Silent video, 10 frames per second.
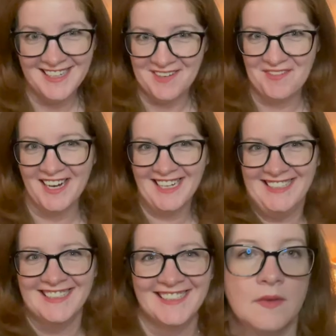name
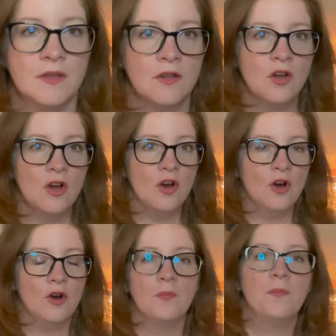right.
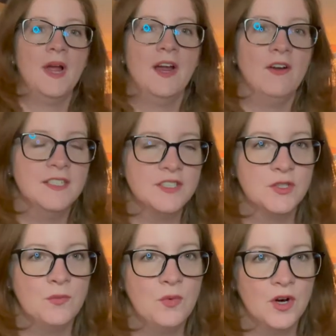Her
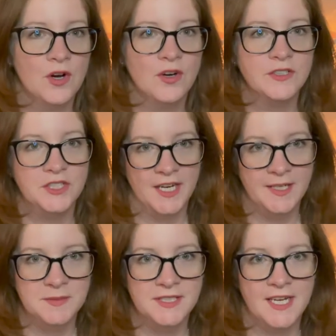parents were
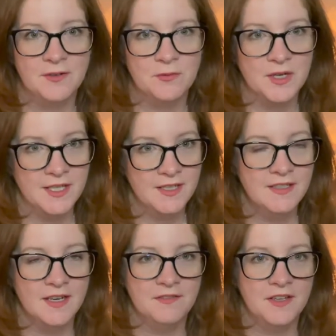James and Rena
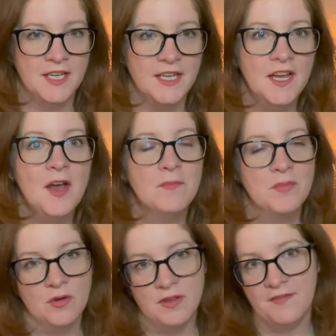Duffy,
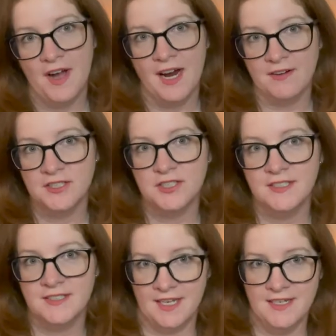both of Irish
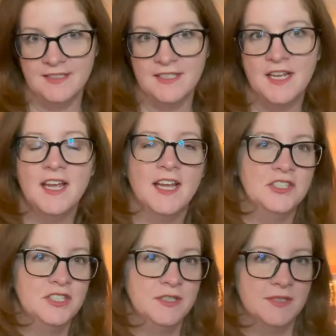descent,
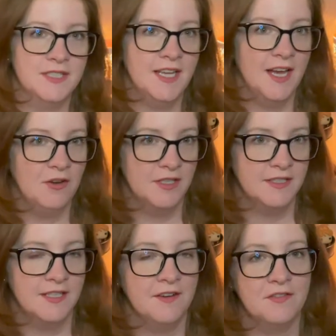and she was the
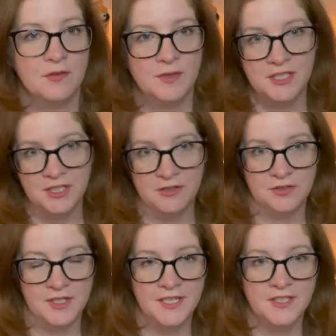eldest of three
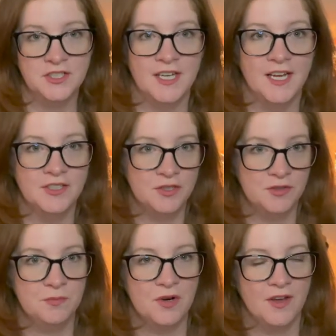children. She had
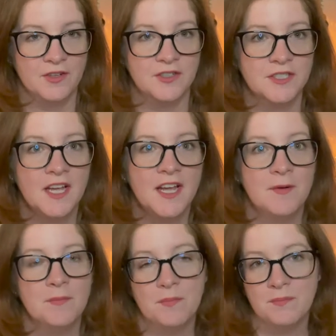two brothers,
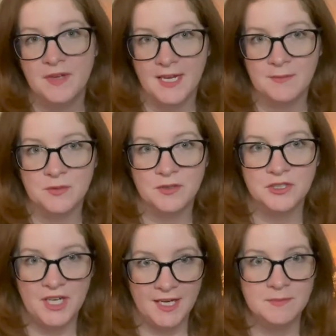names were
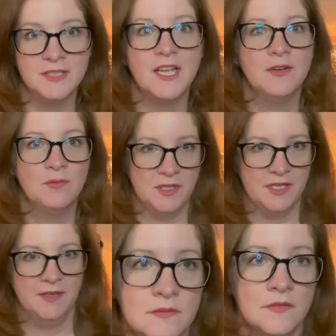James and
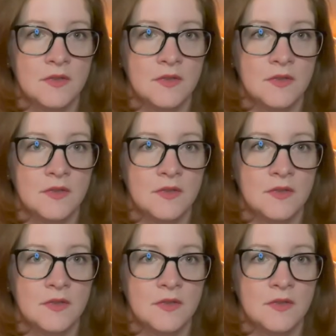William.